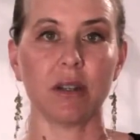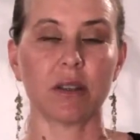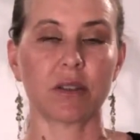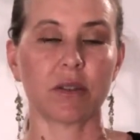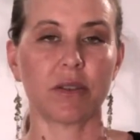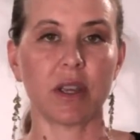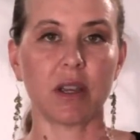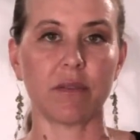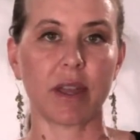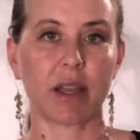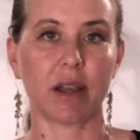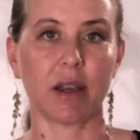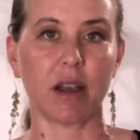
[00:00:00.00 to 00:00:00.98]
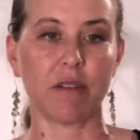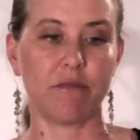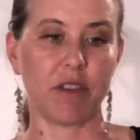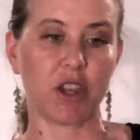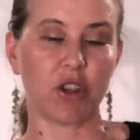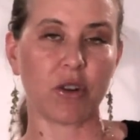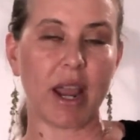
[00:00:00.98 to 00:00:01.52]
So think of like a
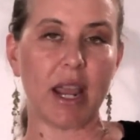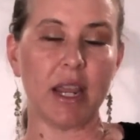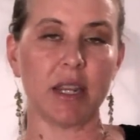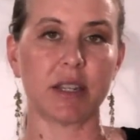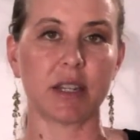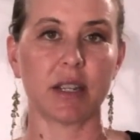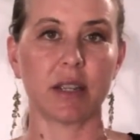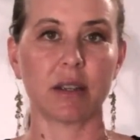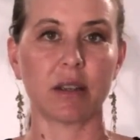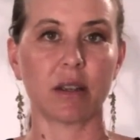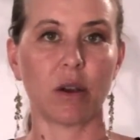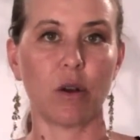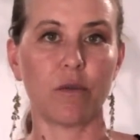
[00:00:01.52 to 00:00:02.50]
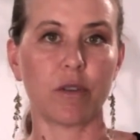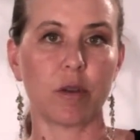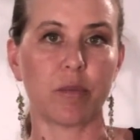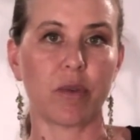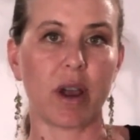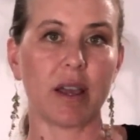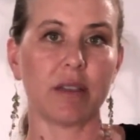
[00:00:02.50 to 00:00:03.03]
figure 8 over the
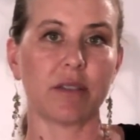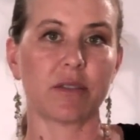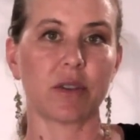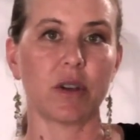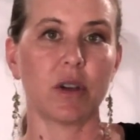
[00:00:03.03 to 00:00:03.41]
breast,